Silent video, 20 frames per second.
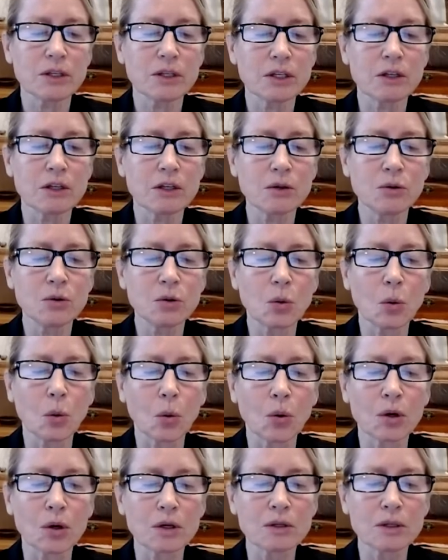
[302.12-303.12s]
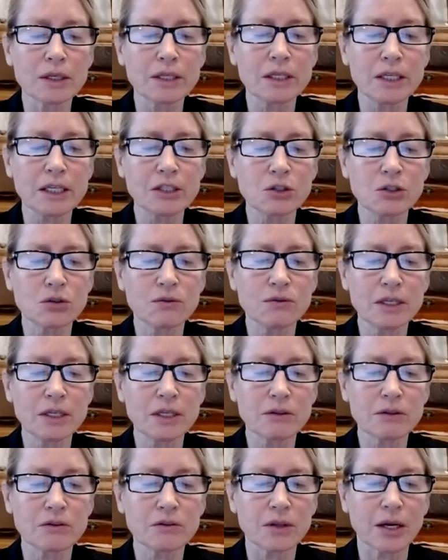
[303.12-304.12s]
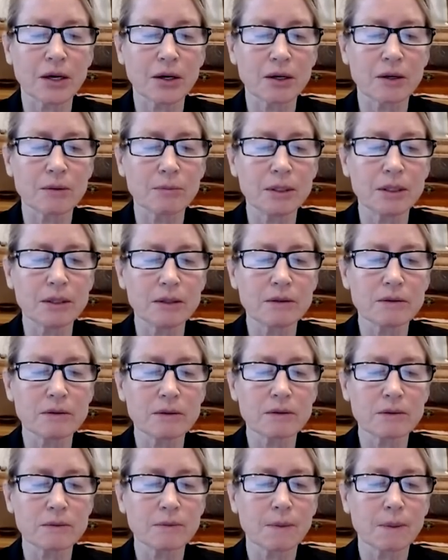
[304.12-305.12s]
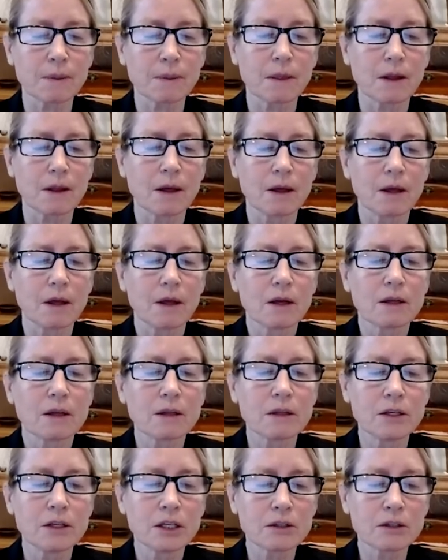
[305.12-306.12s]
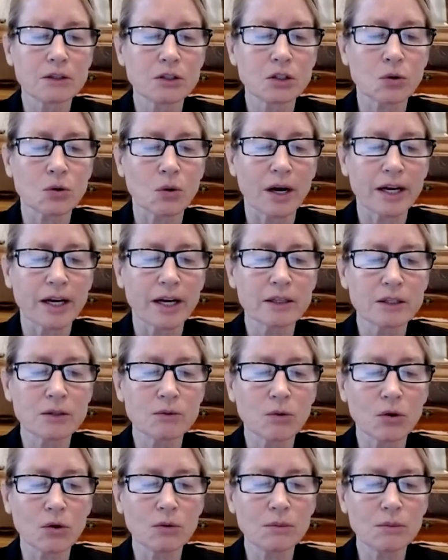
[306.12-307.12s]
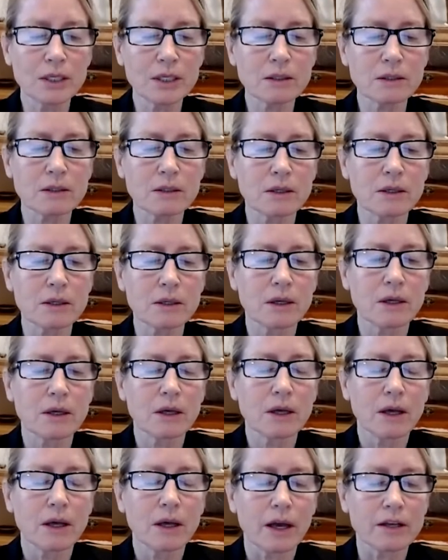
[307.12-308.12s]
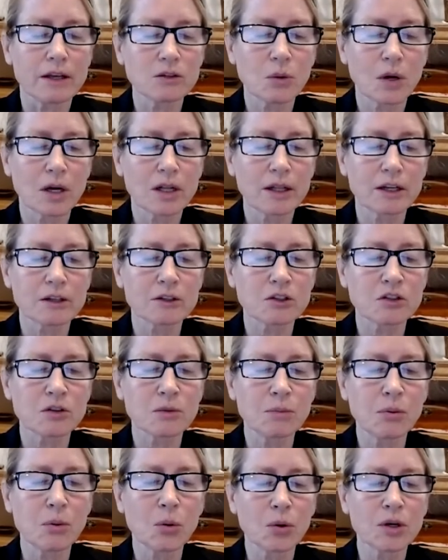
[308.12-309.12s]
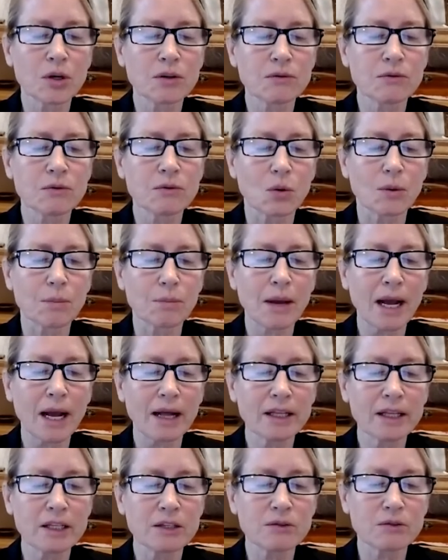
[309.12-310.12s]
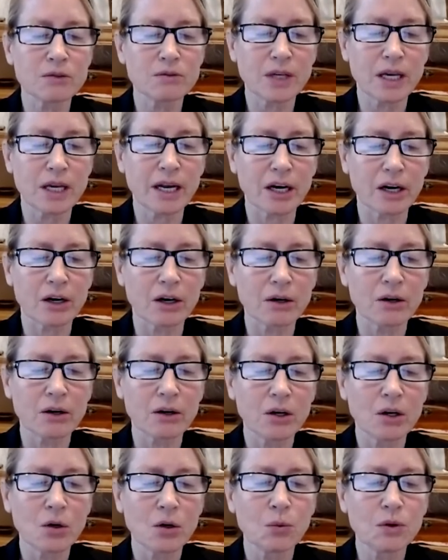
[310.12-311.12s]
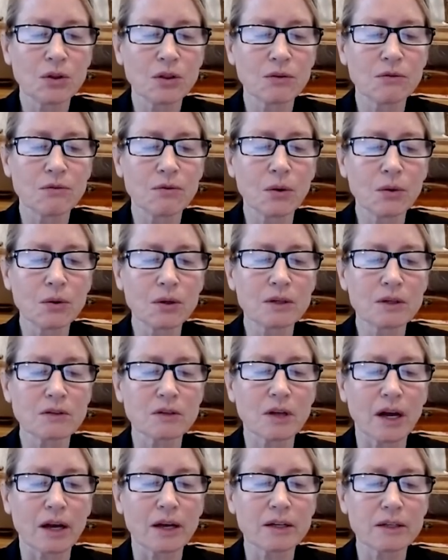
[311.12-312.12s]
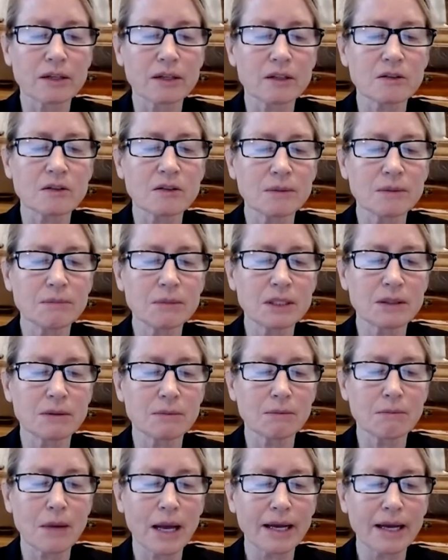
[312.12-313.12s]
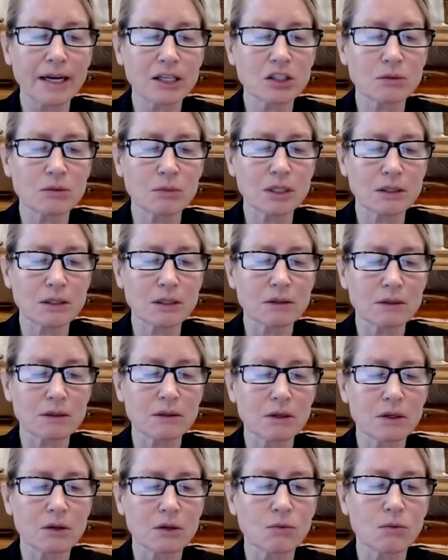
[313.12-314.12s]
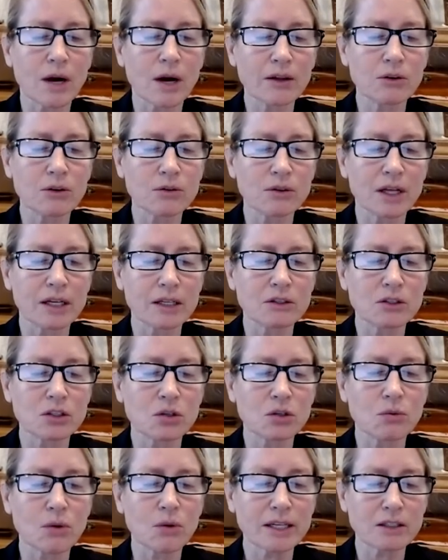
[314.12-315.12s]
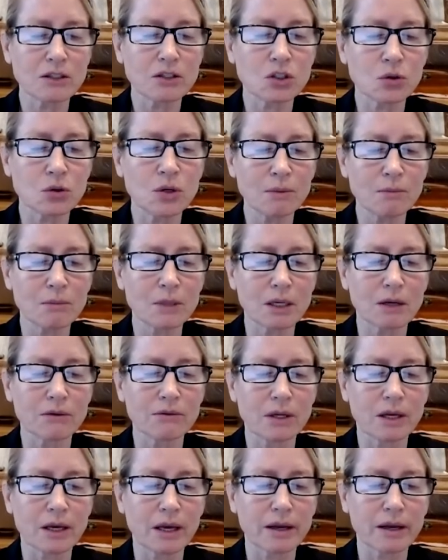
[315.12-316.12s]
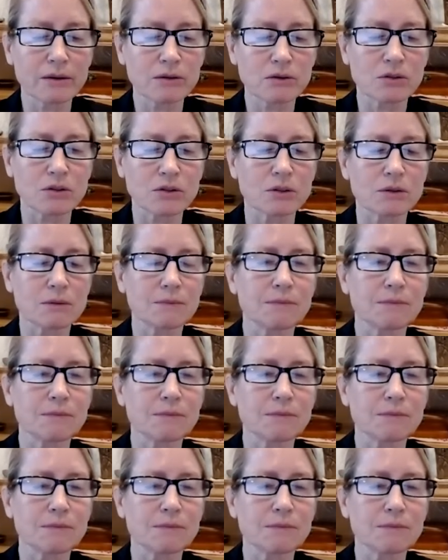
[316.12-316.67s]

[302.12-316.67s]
include oral and intravenous therapies, clinical and trial enrollment, as well as supportive or palliative care with a focus on symptom management rather than direct treatment of the cancer.